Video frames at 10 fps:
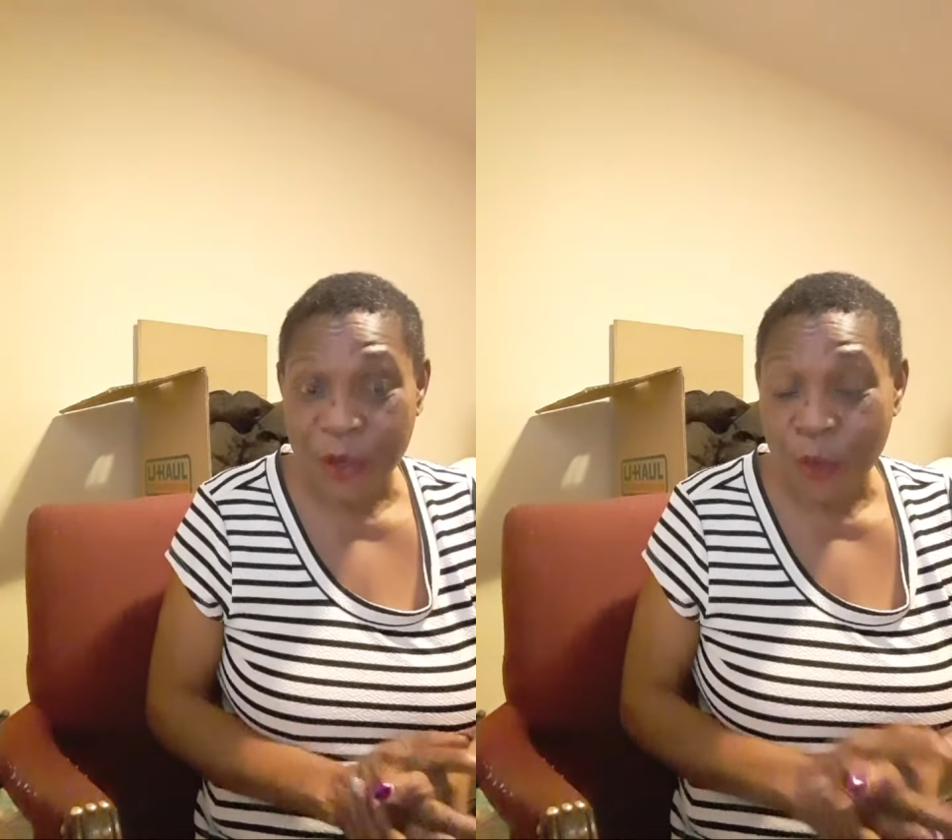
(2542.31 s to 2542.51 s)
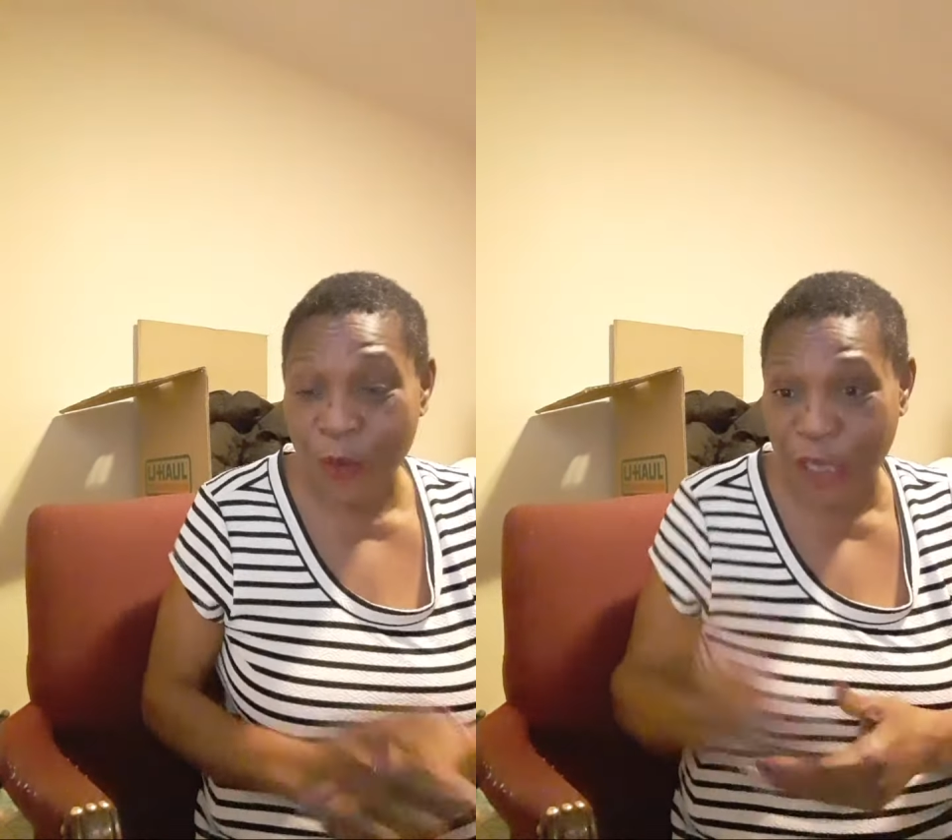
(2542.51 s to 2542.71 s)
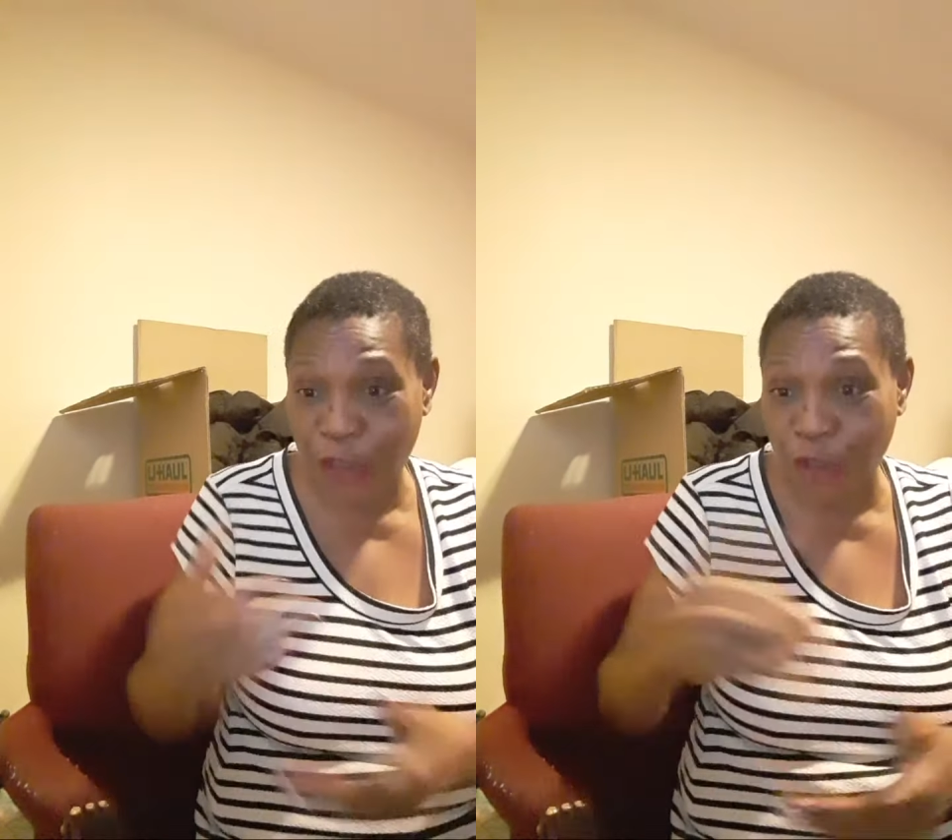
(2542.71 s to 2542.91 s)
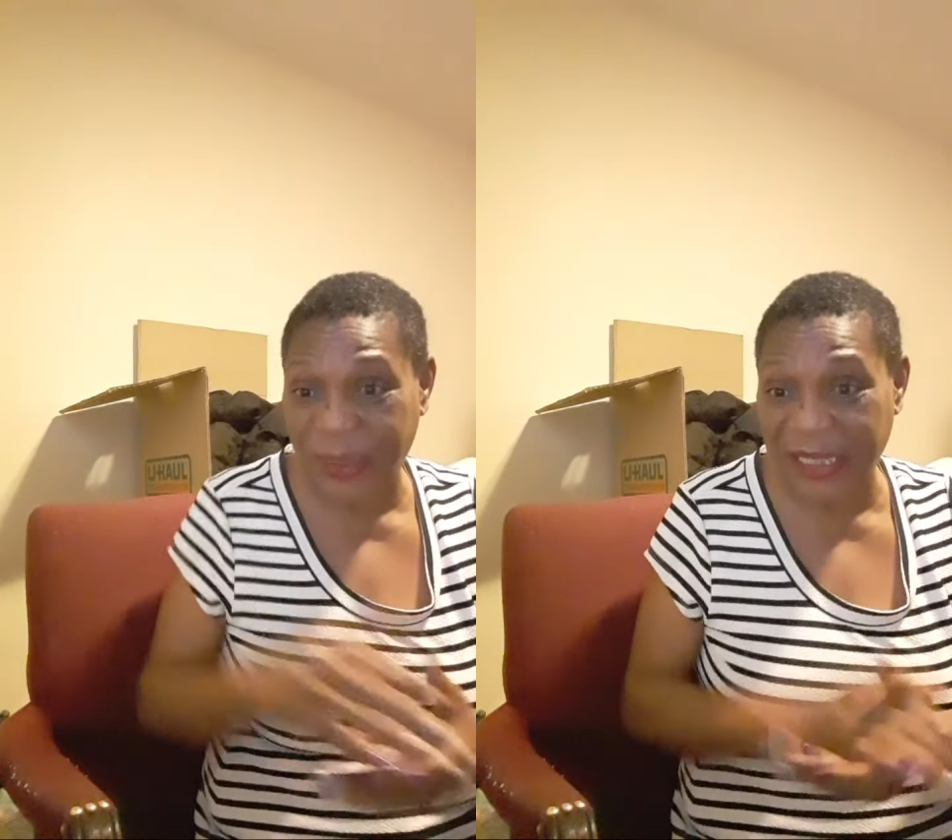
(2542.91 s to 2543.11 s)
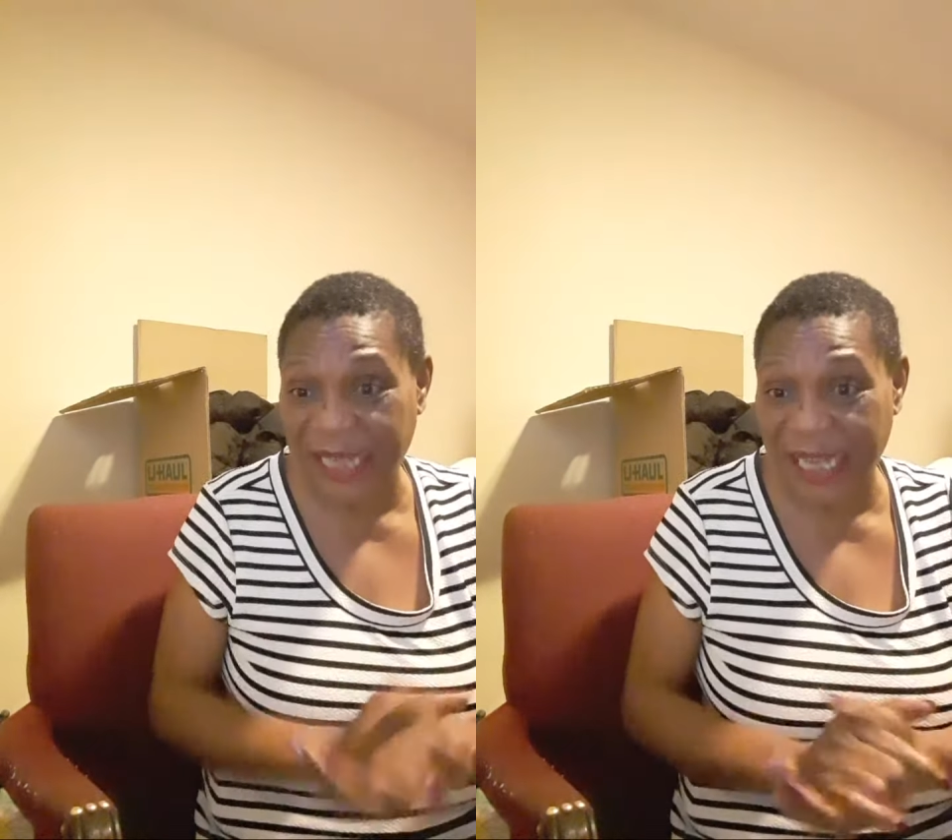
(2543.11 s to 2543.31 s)
Where they
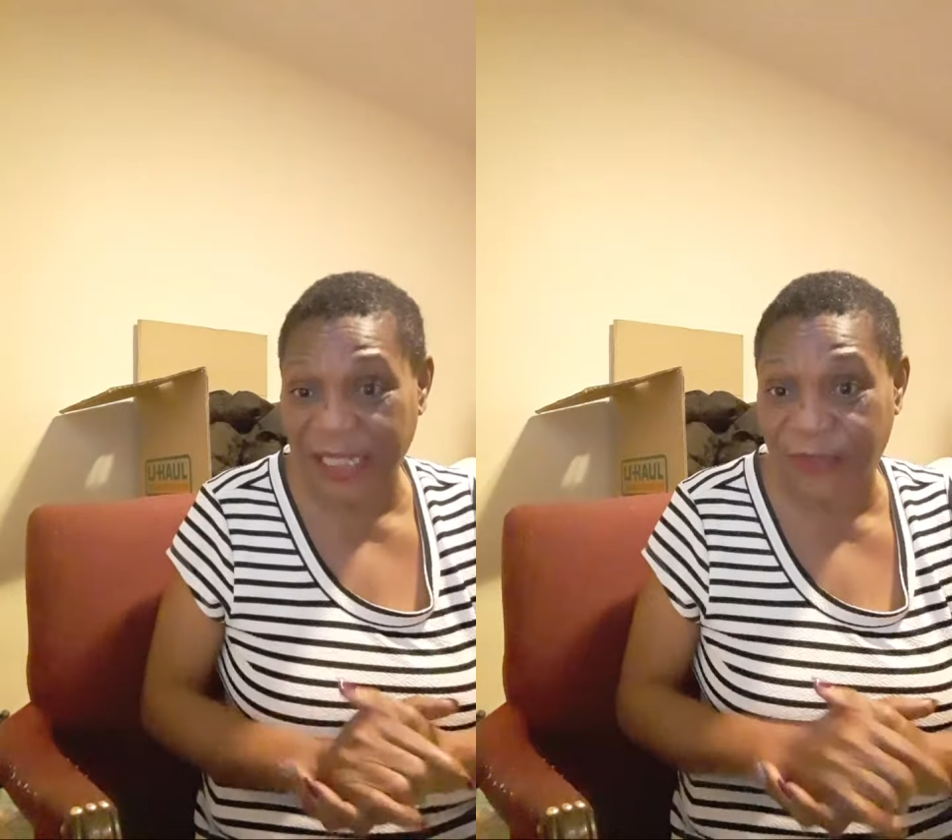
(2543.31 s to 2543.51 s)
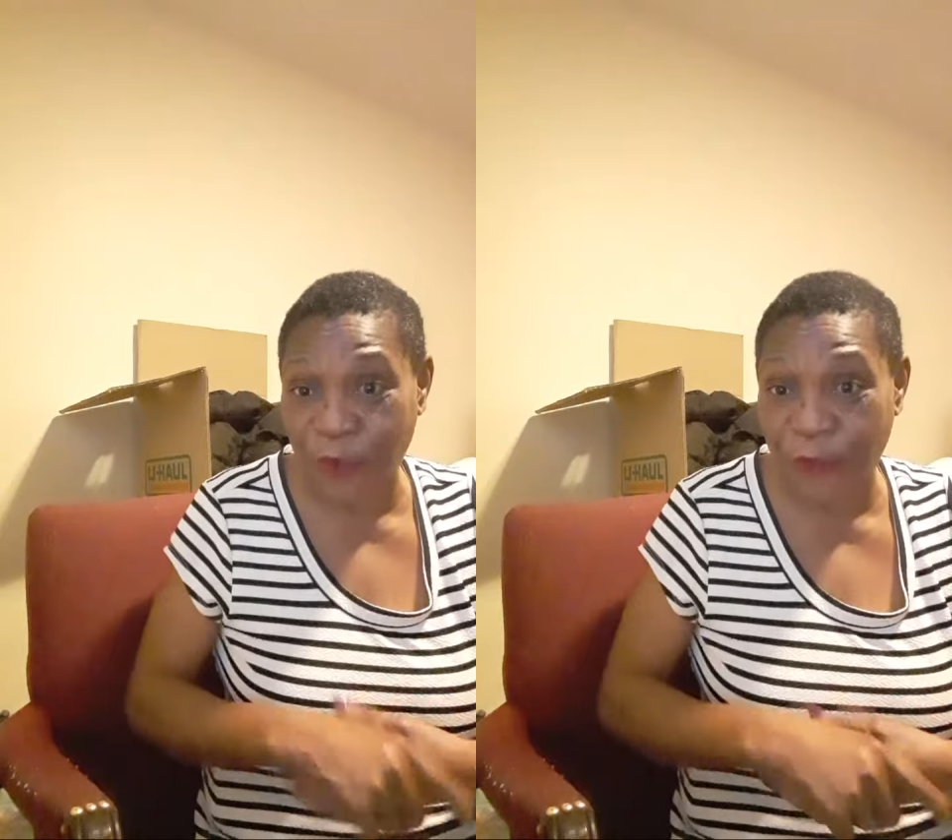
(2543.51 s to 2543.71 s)
subsidize for your